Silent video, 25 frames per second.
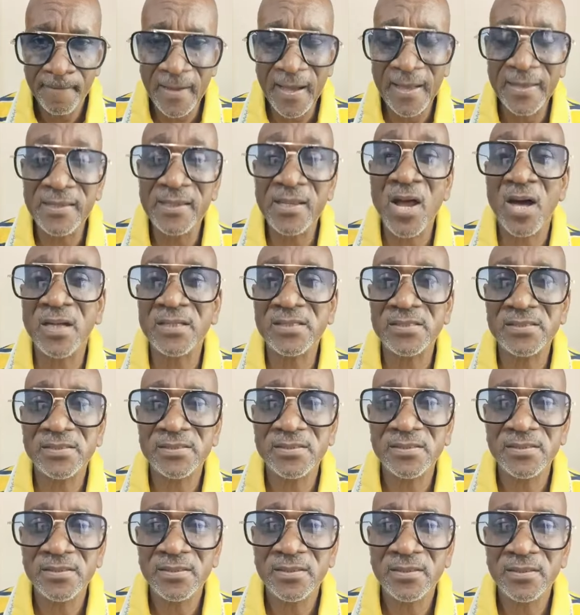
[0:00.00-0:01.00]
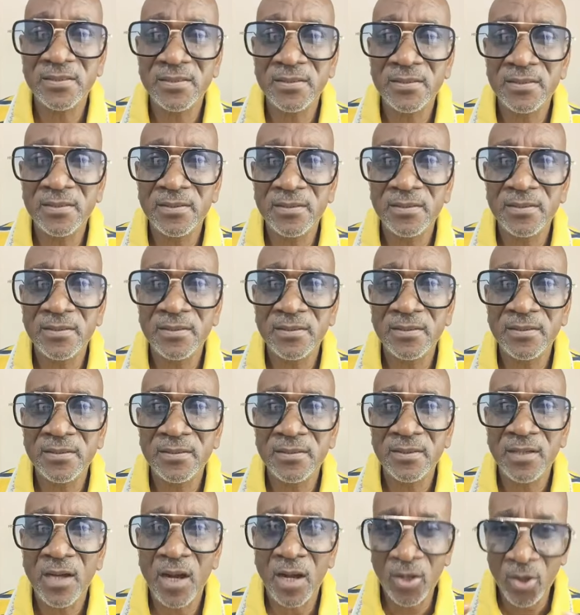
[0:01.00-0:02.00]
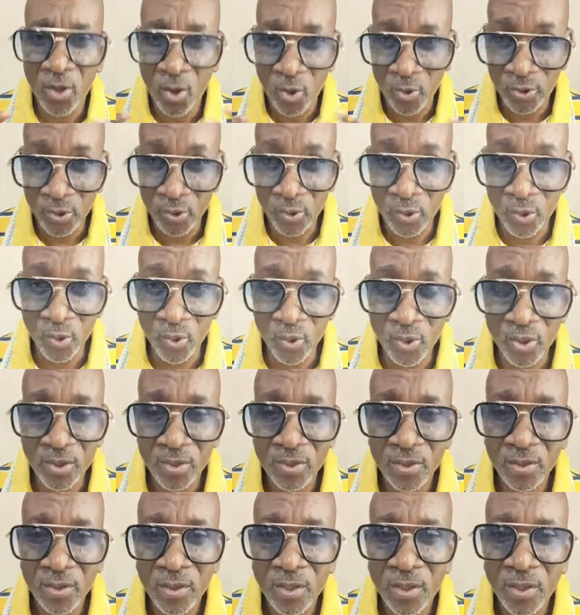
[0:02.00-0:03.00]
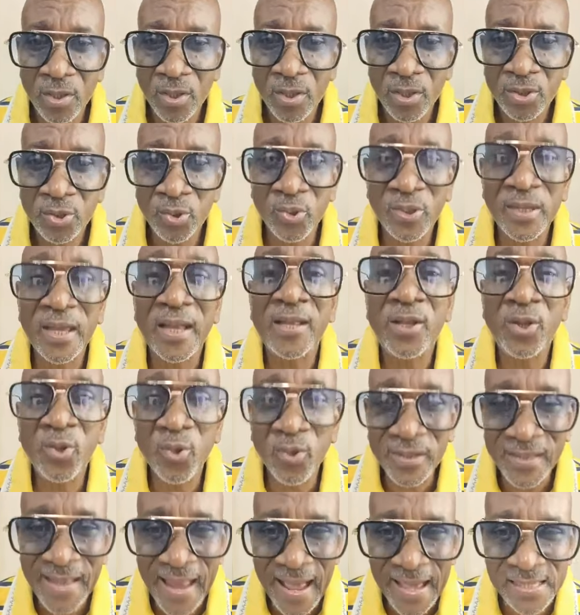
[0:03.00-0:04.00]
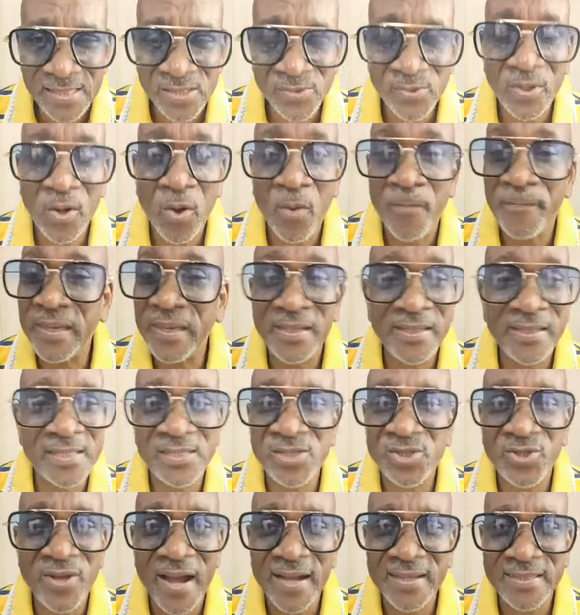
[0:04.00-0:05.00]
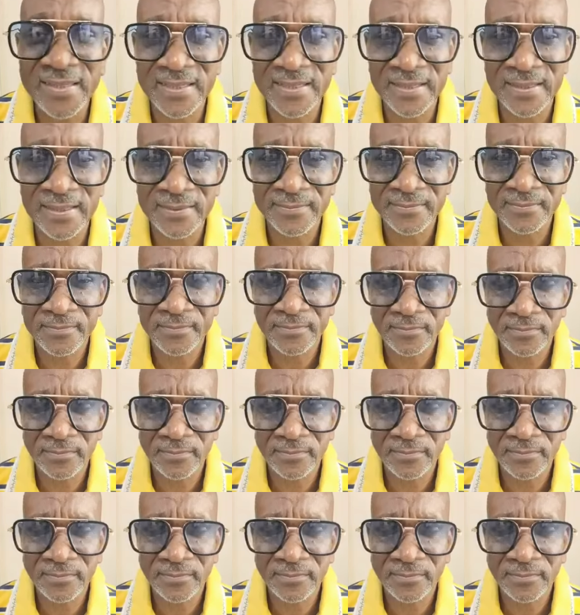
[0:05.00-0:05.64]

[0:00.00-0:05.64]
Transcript: and not on how you look. You can look nice without being distracting.